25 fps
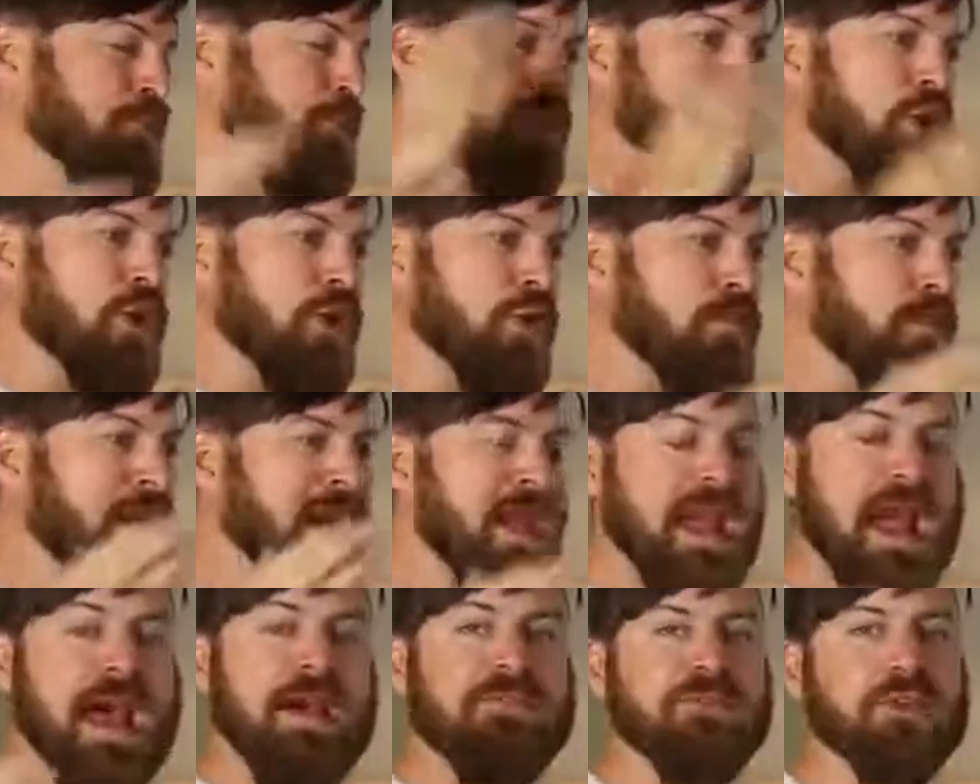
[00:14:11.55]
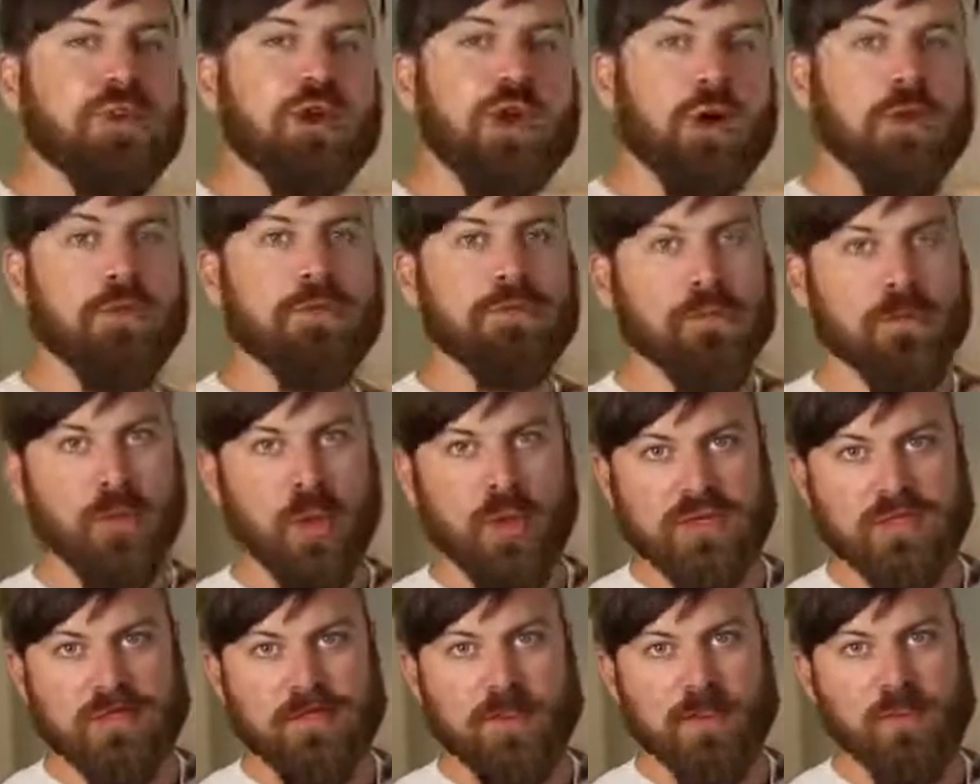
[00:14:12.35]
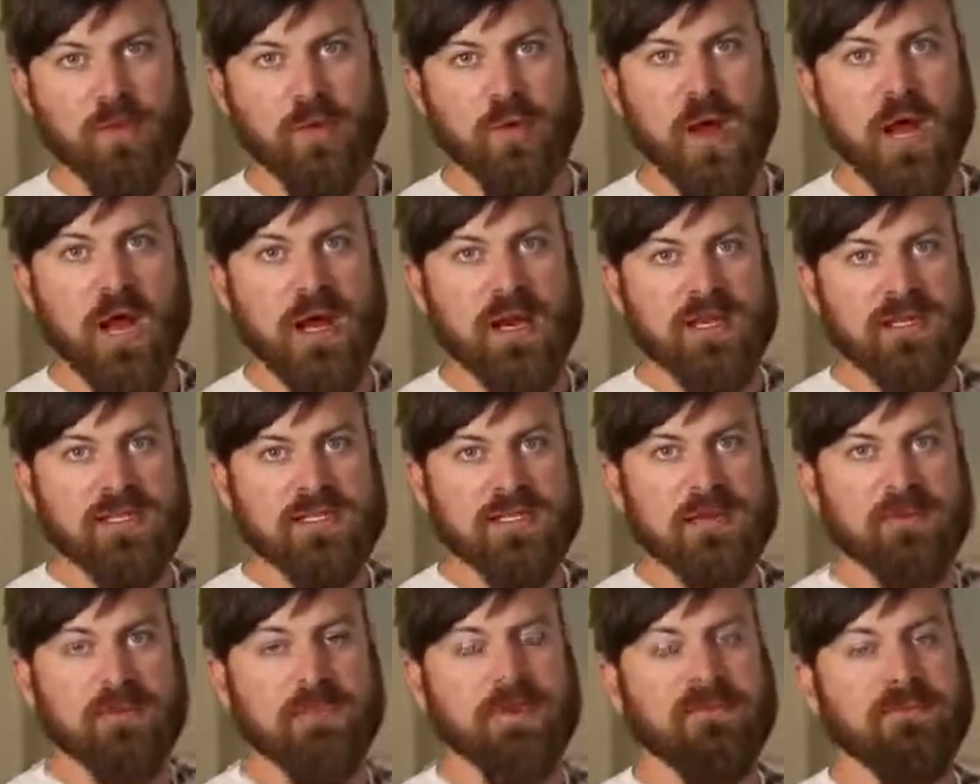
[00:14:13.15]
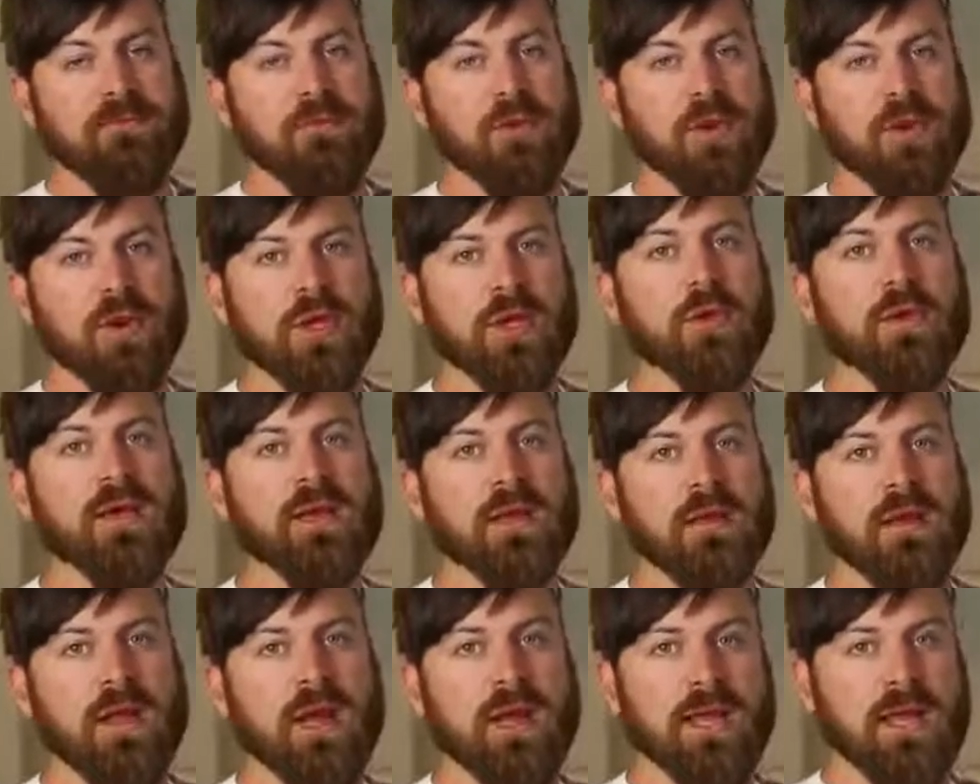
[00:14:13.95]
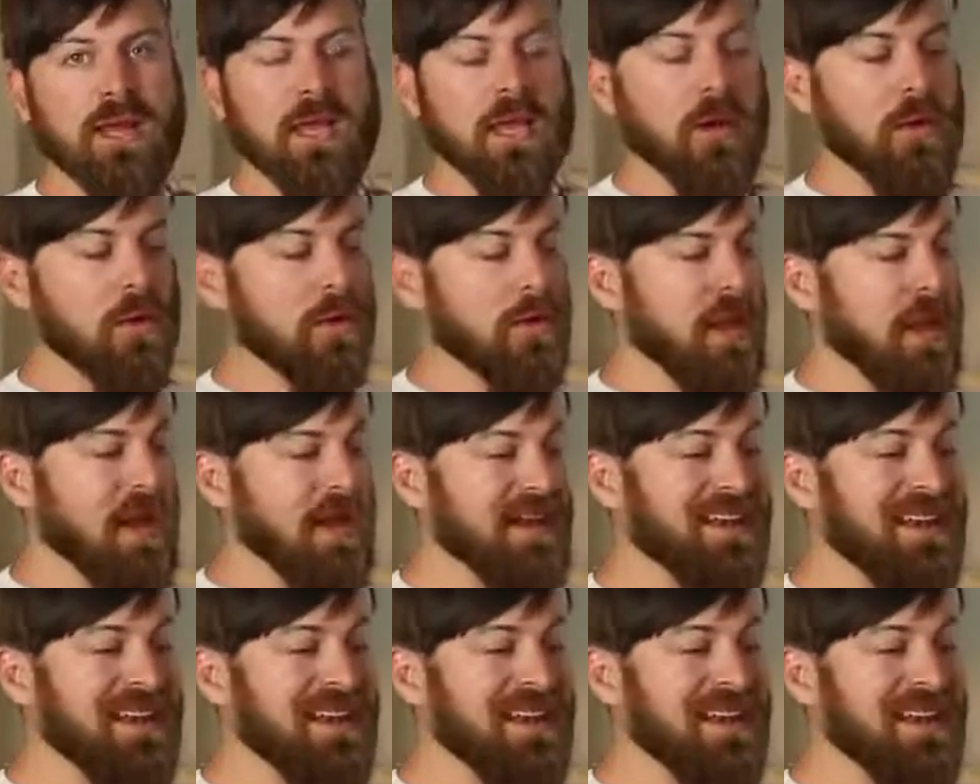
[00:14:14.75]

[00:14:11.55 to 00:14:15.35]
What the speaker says: you may have to go through multiple products before you get lucky, okay?